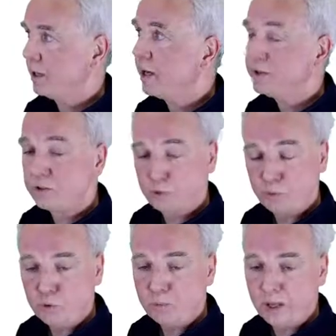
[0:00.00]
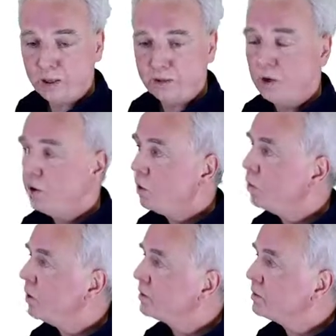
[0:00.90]
And this compute method
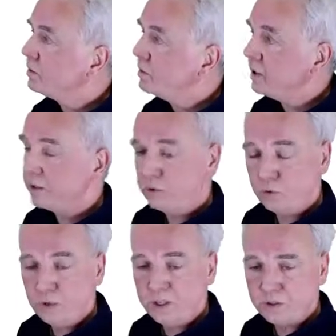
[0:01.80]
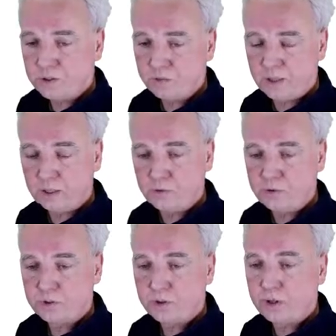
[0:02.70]
will take two integer
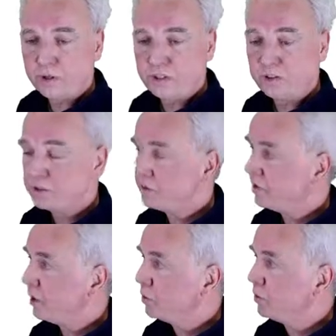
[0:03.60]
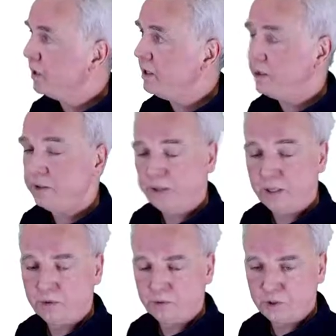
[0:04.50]
values, uh, the integer value a and the
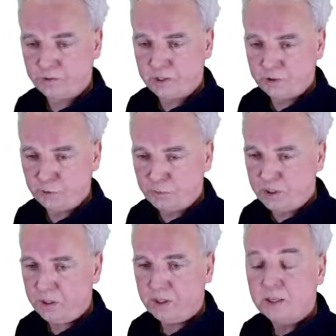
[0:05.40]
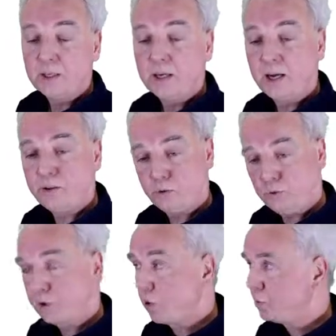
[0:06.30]
integer value b, and do
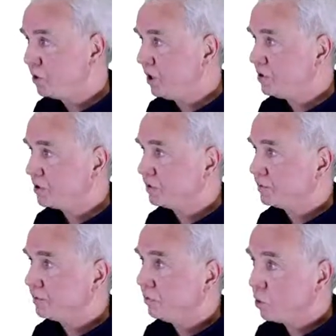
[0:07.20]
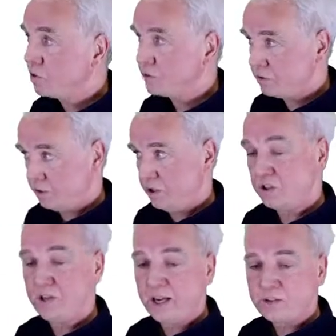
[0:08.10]
the computation course, this
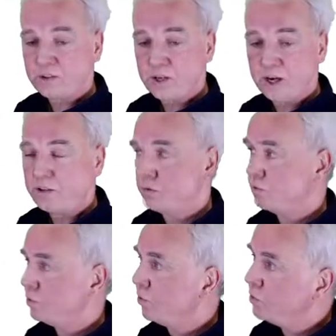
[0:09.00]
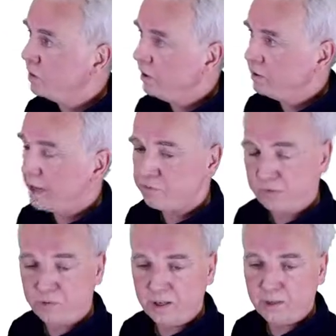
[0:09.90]
is an exercise, so, so we have to
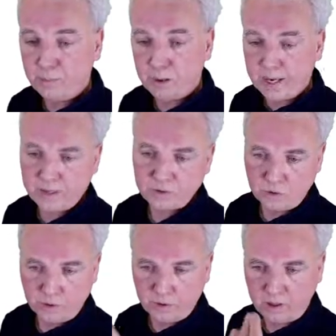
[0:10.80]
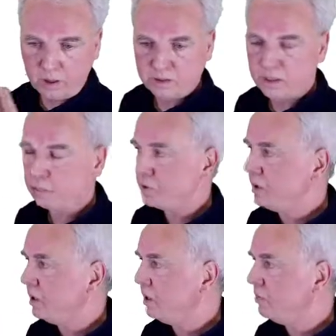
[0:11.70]
fill in the blanks, all the things that
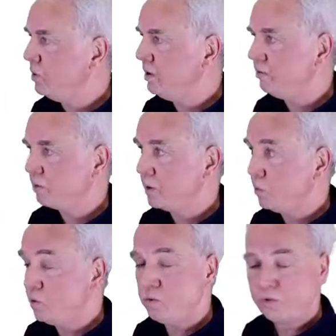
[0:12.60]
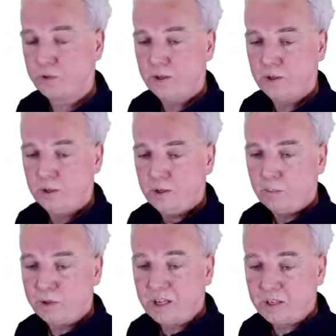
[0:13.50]
we, we've removed.
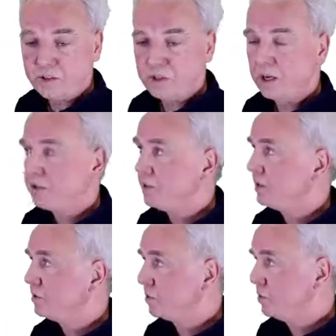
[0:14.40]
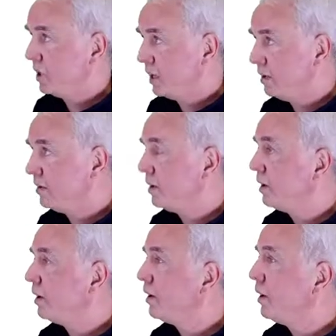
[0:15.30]
But that is the idea. So you can
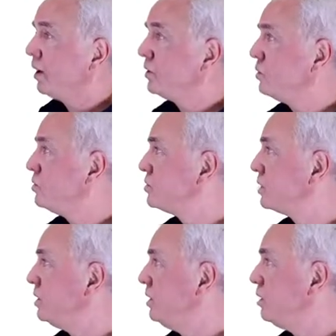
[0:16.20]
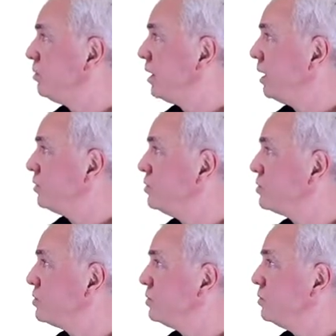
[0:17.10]
uh, use enum
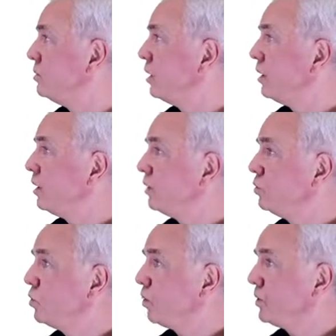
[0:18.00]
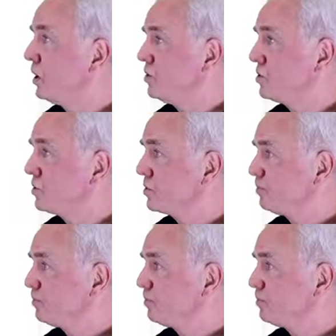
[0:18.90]
values to uh, do computations.